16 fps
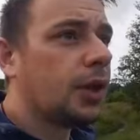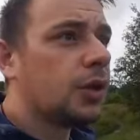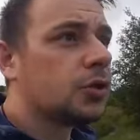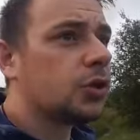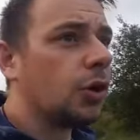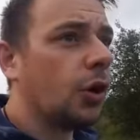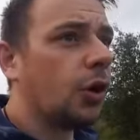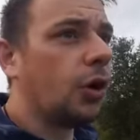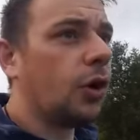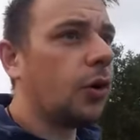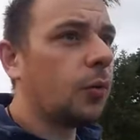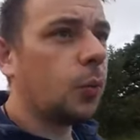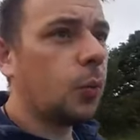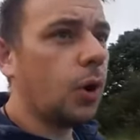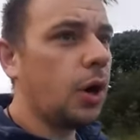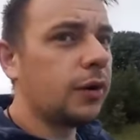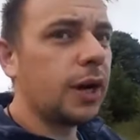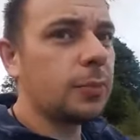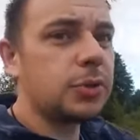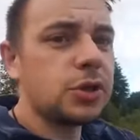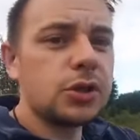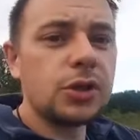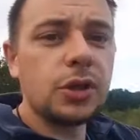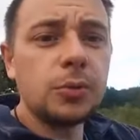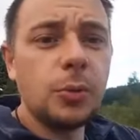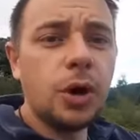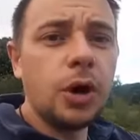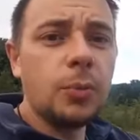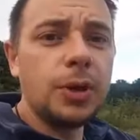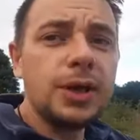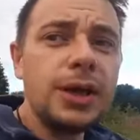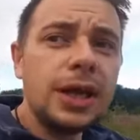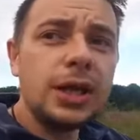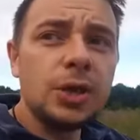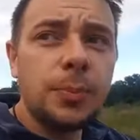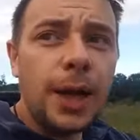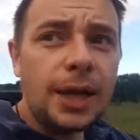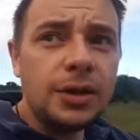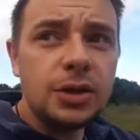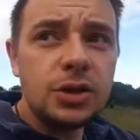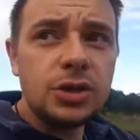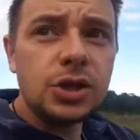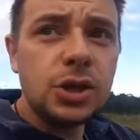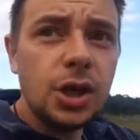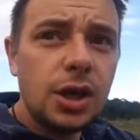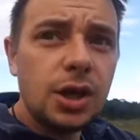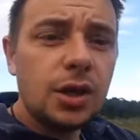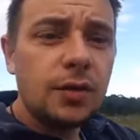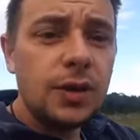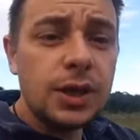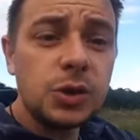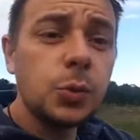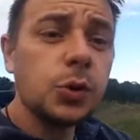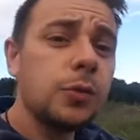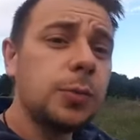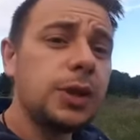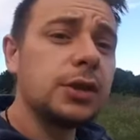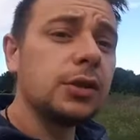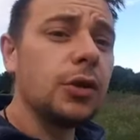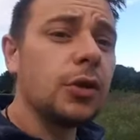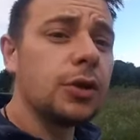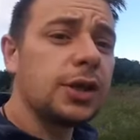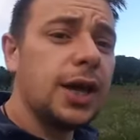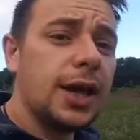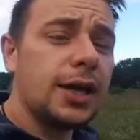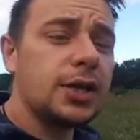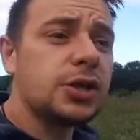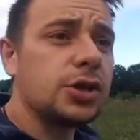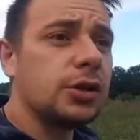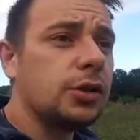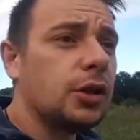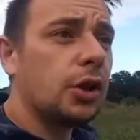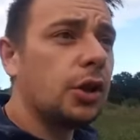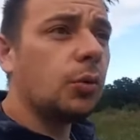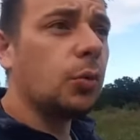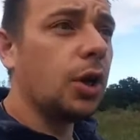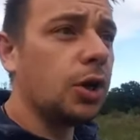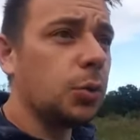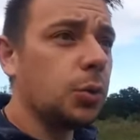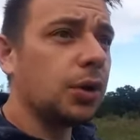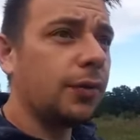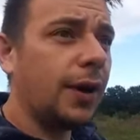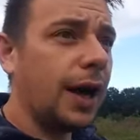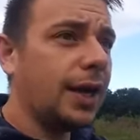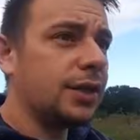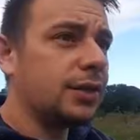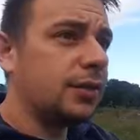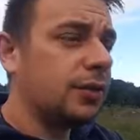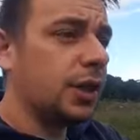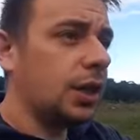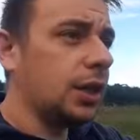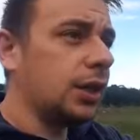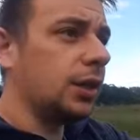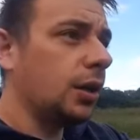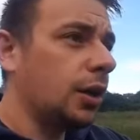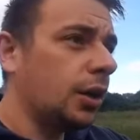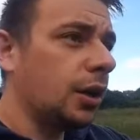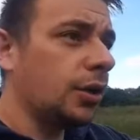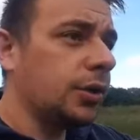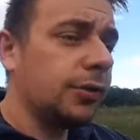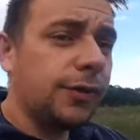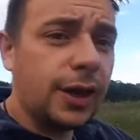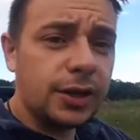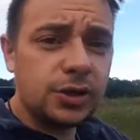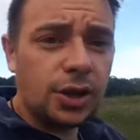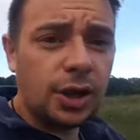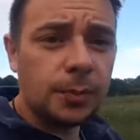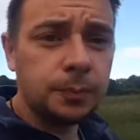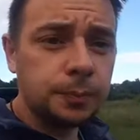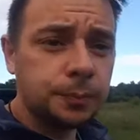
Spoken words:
So where I'm stood at the moment, near the bench, this would have been the location where you would have had the factory.